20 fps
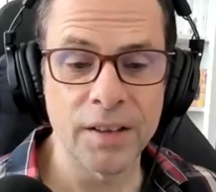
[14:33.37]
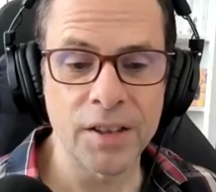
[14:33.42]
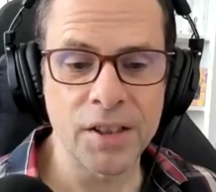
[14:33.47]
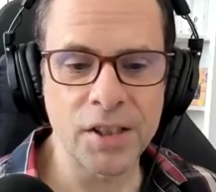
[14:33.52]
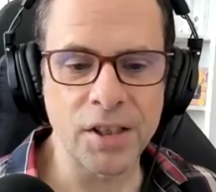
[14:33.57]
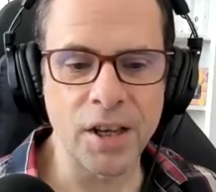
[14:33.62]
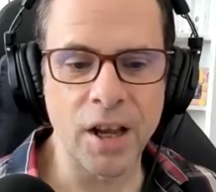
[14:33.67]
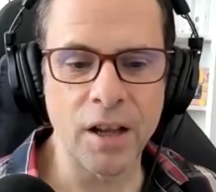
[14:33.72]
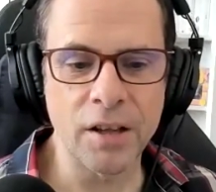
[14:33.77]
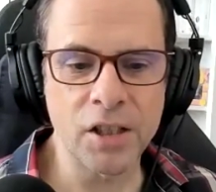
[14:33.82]

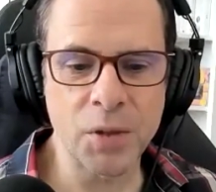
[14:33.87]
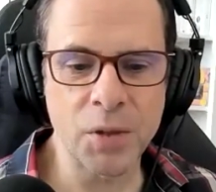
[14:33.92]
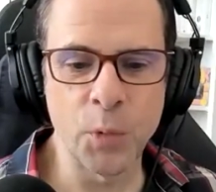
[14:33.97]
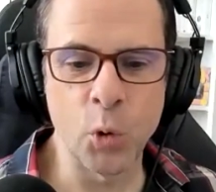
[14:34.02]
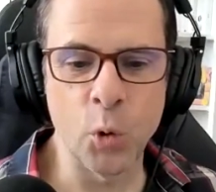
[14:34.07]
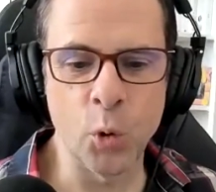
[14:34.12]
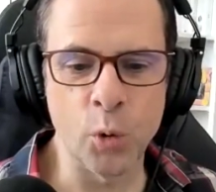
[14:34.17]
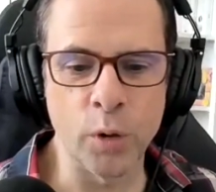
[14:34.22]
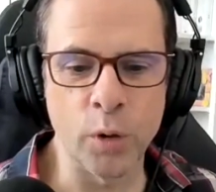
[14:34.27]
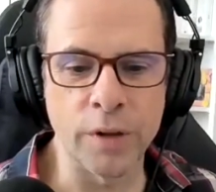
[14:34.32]
Start
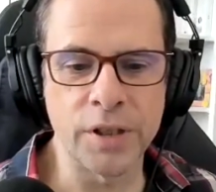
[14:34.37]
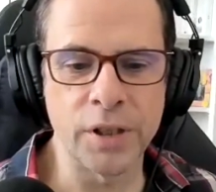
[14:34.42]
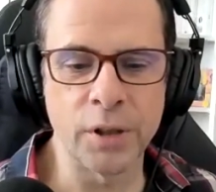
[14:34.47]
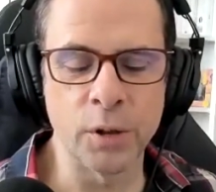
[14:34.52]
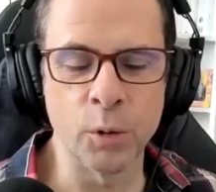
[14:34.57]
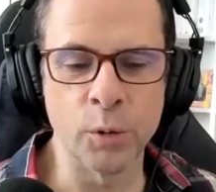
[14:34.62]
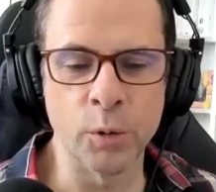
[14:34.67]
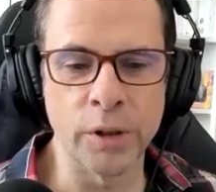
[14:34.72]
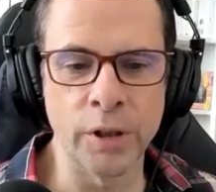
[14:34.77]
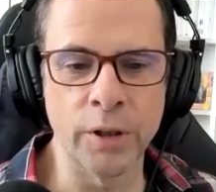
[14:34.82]
small
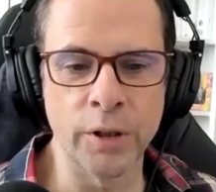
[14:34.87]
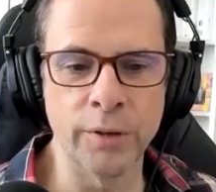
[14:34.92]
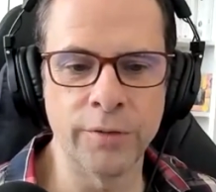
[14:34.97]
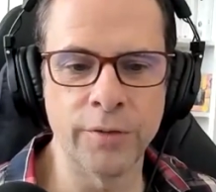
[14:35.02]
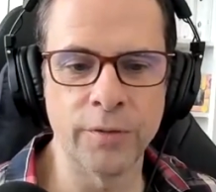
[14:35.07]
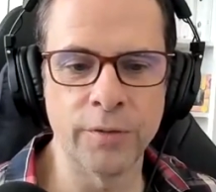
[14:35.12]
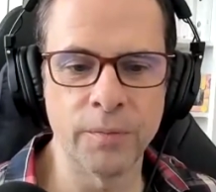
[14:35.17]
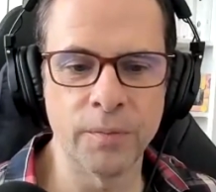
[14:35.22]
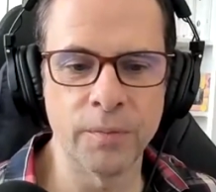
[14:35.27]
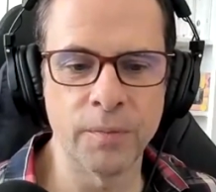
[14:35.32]
until
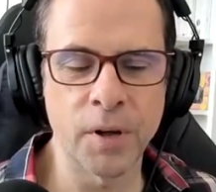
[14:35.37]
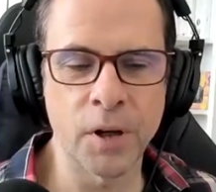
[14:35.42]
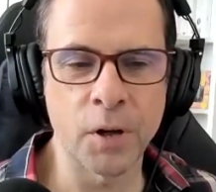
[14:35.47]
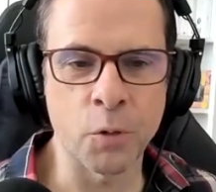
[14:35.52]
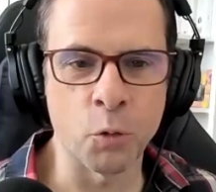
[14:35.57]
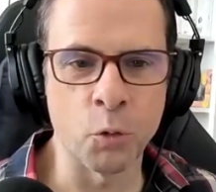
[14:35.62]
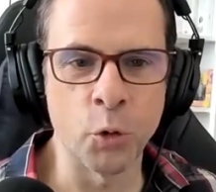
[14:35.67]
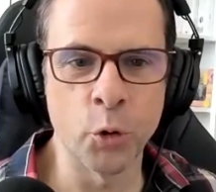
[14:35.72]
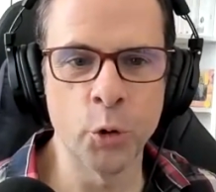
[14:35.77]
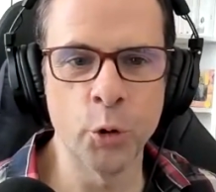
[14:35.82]
you've
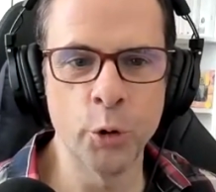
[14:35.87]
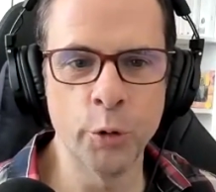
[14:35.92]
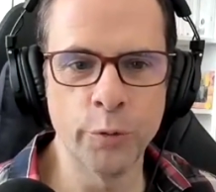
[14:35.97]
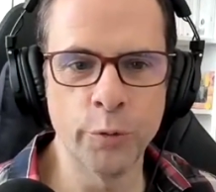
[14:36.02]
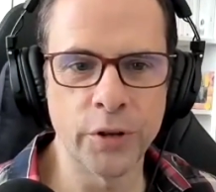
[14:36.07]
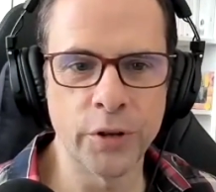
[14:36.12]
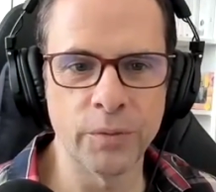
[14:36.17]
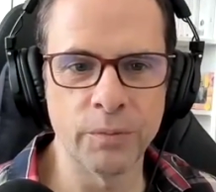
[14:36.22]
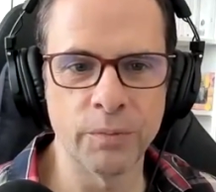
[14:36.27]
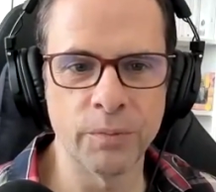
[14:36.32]

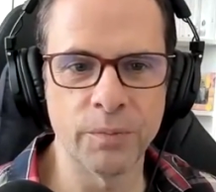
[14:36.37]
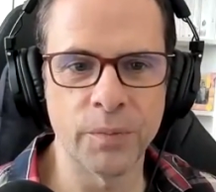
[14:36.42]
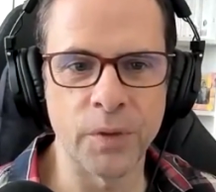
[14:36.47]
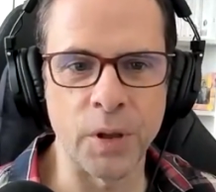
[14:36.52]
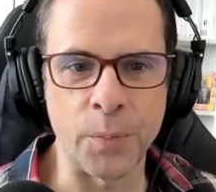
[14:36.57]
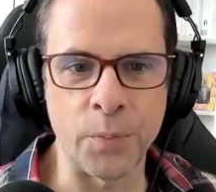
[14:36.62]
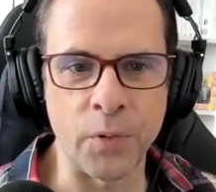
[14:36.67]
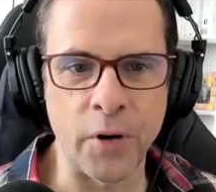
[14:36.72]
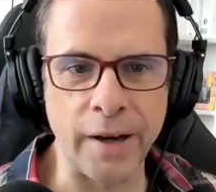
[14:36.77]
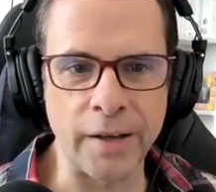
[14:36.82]
grooved
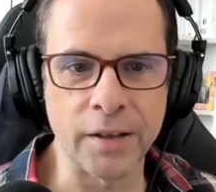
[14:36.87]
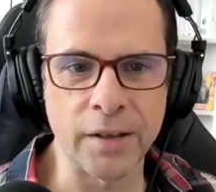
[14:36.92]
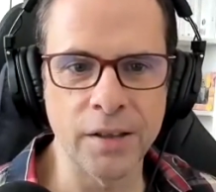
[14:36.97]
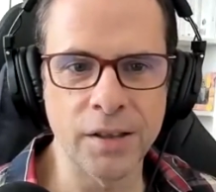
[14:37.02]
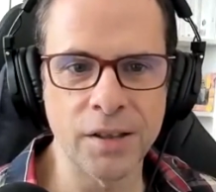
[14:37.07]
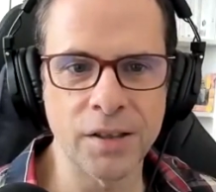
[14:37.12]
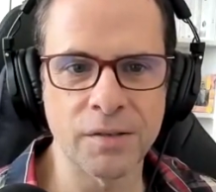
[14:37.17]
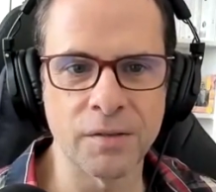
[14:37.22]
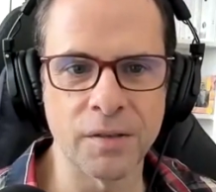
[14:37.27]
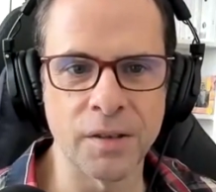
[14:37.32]
the
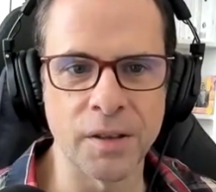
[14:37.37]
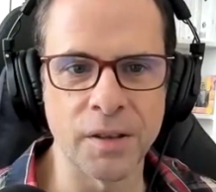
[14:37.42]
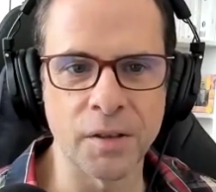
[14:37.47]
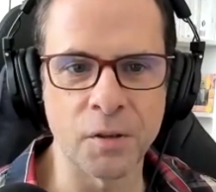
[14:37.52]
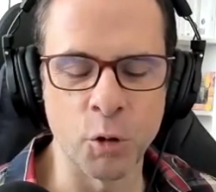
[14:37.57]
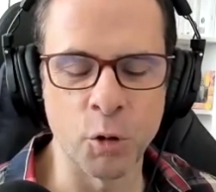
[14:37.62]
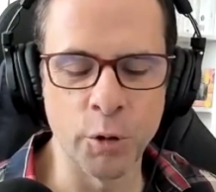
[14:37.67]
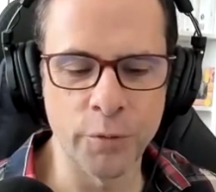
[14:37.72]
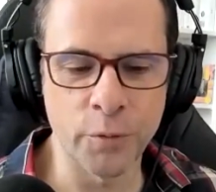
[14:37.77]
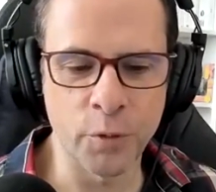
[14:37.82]
practice,
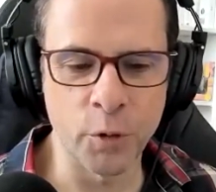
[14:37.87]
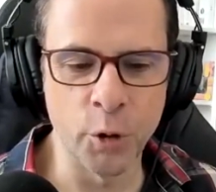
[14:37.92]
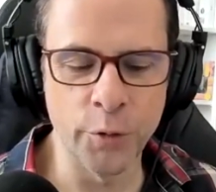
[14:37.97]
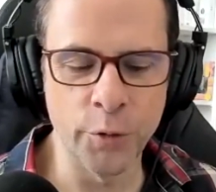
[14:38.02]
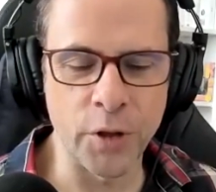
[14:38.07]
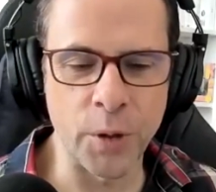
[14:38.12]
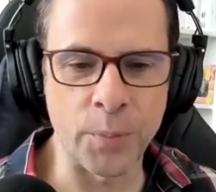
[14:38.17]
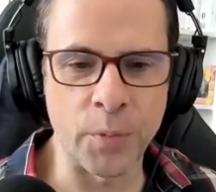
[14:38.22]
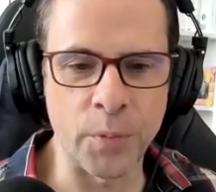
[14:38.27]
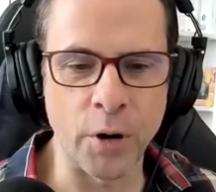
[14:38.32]

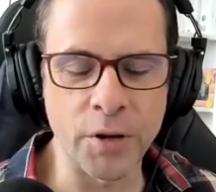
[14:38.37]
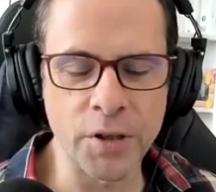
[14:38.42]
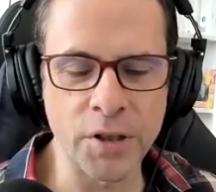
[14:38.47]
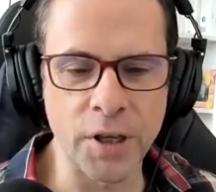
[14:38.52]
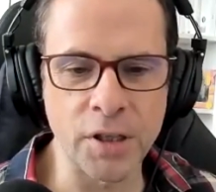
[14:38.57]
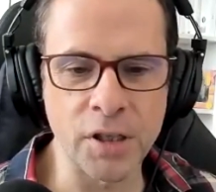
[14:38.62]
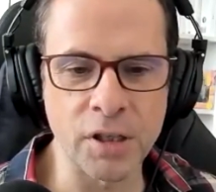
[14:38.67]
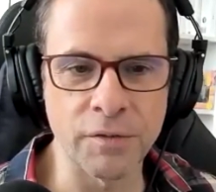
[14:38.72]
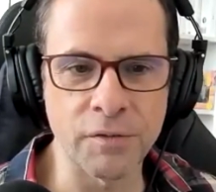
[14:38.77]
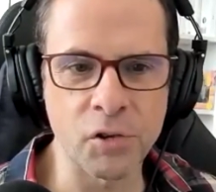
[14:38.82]
grooved the
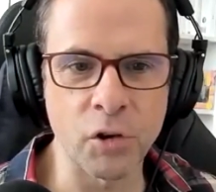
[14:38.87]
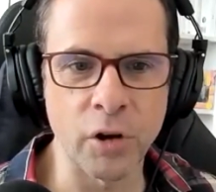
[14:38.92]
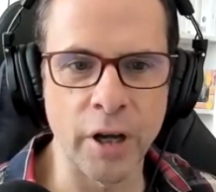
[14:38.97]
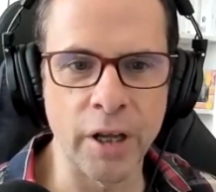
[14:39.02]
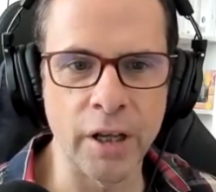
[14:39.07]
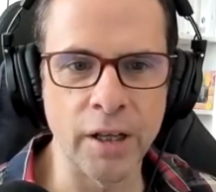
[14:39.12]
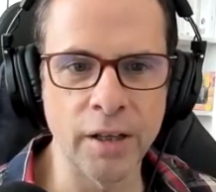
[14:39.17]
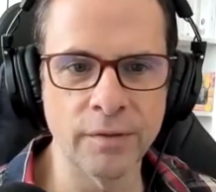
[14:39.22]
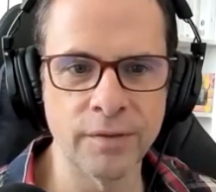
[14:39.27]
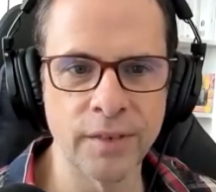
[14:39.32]
process of
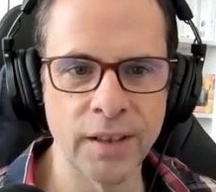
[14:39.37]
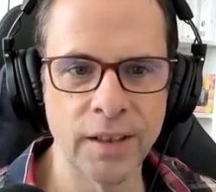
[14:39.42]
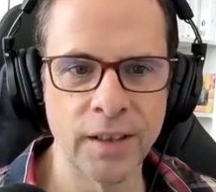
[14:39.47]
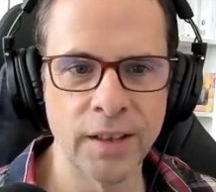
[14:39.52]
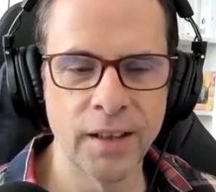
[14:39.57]
trading,